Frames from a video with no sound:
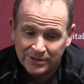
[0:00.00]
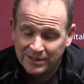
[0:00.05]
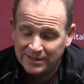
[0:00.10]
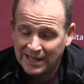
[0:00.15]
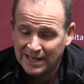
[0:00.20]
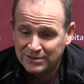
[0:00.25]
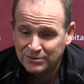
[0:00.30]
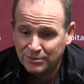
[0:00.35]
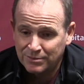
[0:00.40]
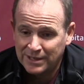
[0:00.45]

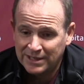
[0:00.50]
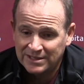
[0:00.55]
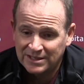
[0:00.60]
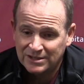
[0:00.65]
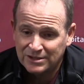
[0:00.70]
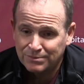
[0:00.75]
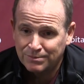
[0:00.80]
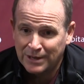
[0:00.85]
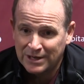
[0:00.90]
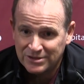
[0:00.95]
That's what makes it
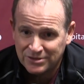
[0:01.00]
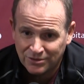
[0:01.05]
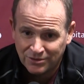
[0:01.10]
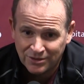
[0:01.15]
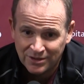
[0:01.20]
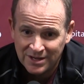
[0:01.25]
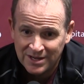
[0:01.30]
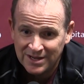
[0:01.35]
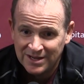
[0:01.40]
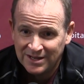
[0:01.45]

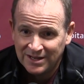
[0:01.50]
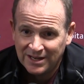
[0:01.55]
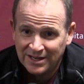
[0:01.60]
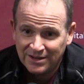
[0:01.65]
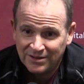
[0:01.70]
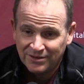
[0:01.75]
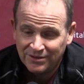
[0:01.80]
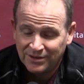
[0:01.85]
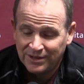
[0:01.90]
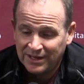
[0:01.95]
special,
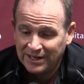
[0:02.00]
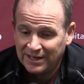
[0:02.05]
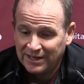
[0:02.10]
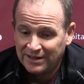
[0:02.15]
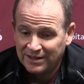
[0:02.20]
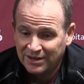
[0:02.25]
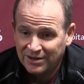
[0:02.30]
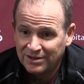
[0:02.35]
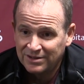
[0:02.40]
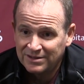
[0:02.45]
you know,
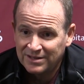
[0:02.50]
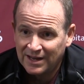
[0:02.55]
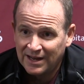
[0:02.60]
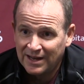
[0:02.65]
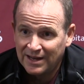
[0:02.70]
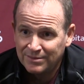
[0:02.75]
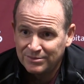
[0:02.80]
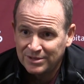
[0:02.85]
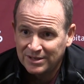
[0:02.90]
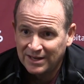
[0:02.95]
in the good
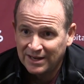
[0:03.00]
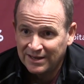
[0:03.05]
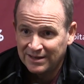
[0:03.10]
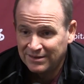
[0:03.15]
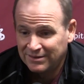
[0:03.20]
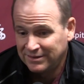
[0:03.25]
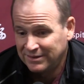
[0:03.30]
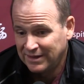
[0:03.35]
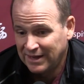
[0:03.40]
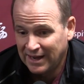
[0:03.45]
times, you
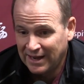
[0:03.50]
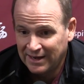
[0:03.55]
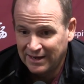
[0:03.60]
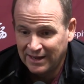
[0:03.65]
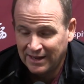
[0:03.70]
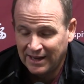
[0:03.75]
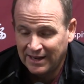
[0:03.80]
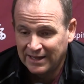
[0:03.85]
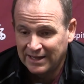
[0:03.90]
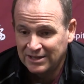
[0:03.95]
know,
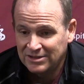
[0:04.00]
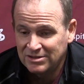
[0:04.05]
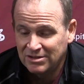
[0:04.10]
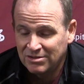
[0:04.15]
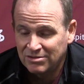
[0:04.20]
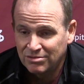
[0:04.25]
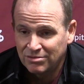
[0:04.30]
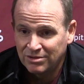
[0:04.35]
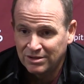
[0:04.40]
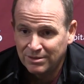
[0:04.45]
and it gets you
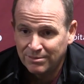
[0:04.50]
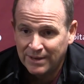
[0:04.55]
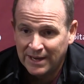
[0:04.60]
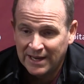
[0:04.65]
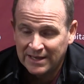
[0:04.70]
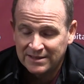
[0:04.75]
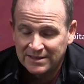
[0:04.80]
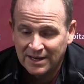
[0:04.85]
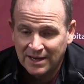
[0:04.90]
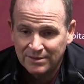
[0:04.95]
through in the
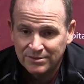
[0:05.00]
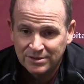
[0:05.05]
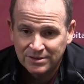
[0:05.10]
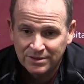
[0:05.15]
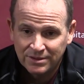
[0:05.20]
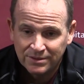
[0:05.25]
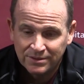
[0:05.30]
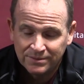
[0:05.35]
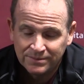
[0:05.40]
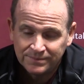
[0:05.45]
bad times
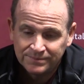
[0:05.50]
too.